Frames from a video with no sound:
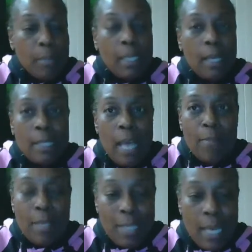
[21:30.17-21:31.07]
because I'm
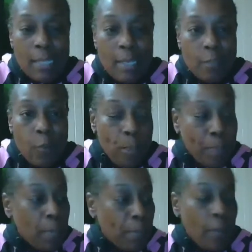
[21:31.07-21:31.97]
going to say this: for
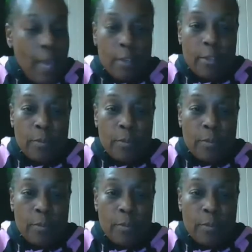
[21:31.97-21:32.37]
people that